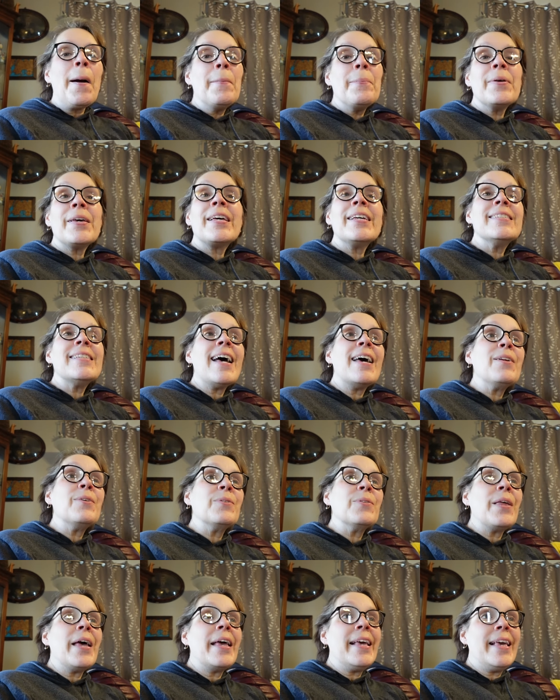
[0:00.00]
Because I
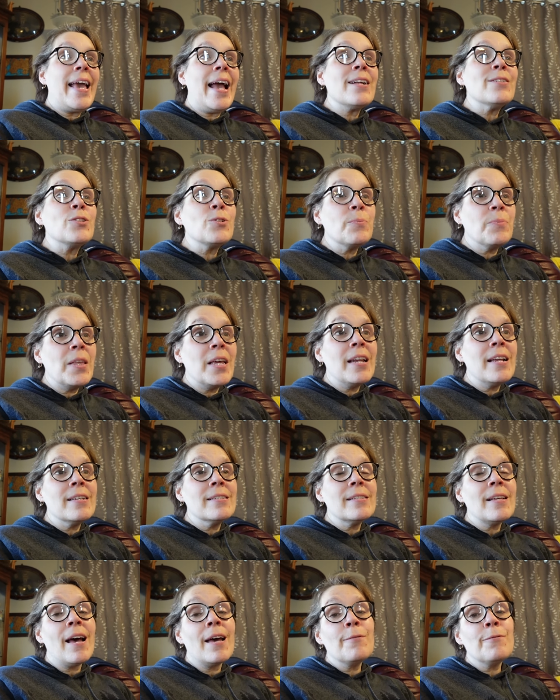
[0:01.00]
don't like ketchup that
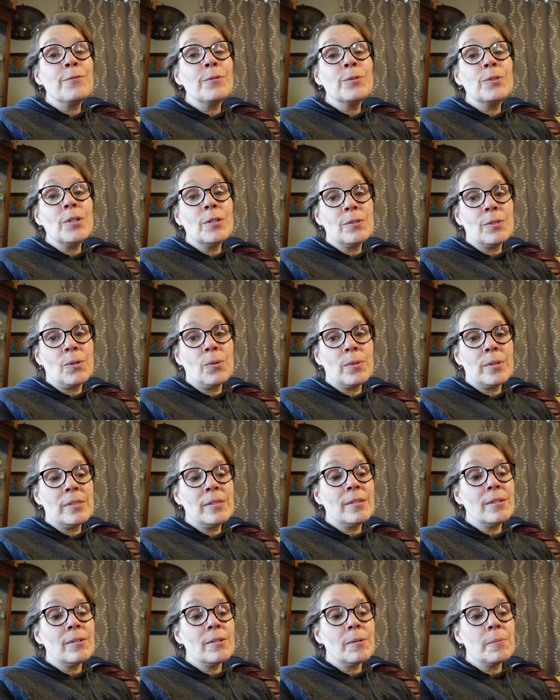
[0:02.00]
has high fructose corn
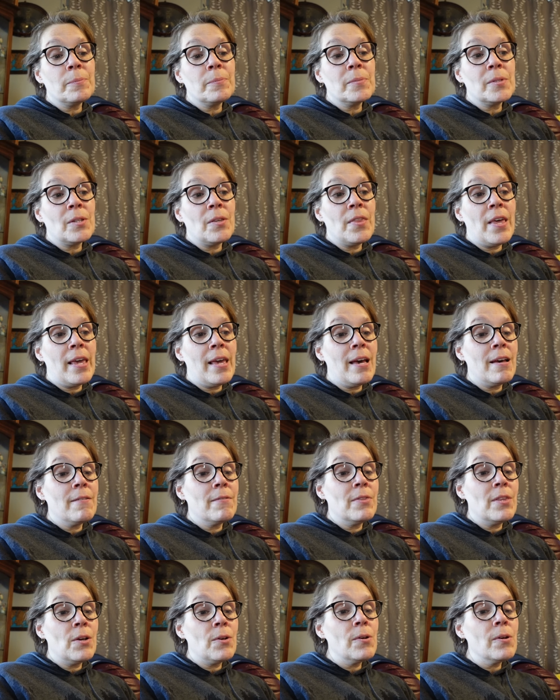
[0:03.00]
syrup. So they
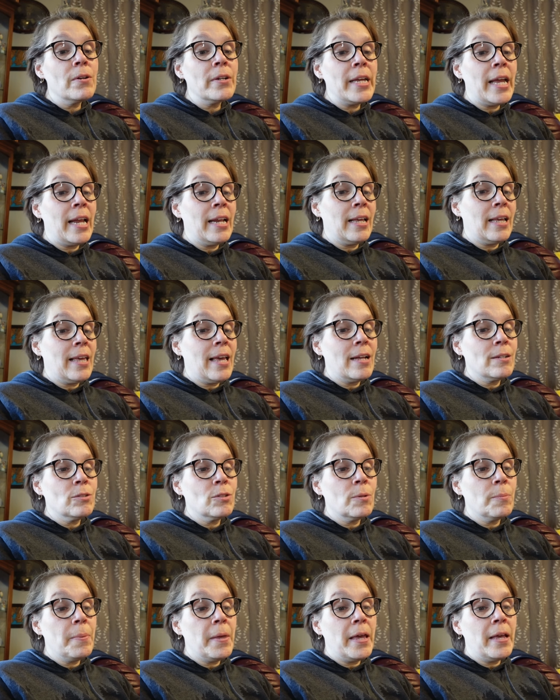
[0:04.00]
have their organic
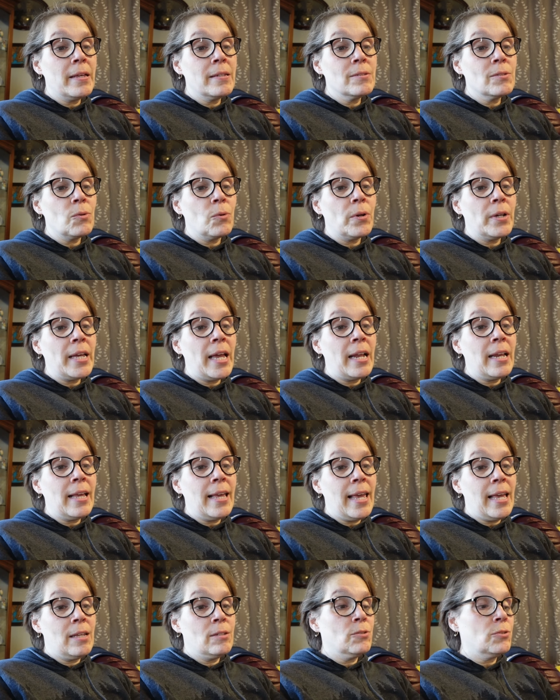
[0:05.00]
ketchup has organic
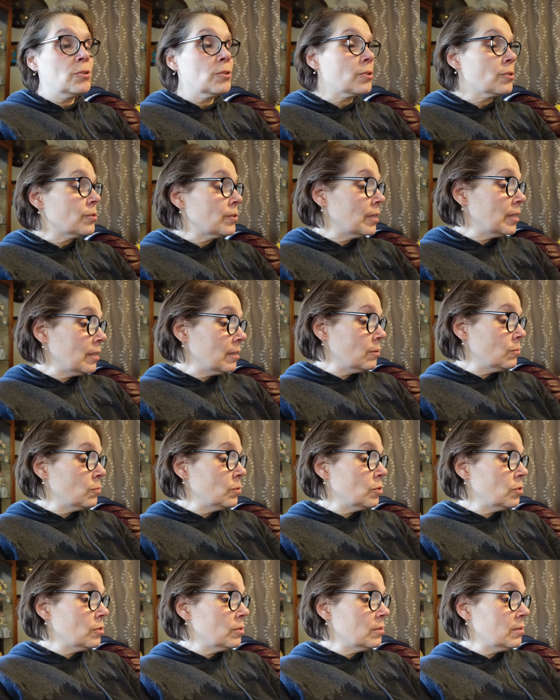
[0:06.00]
cane sugar in it,
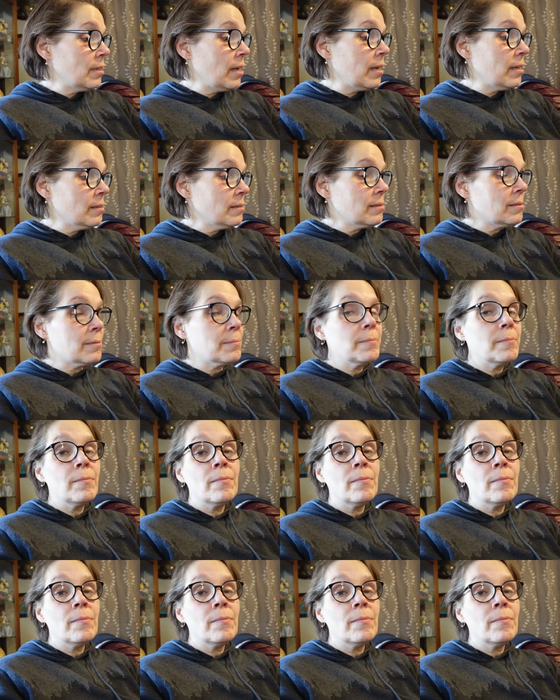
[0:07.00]
which is nice.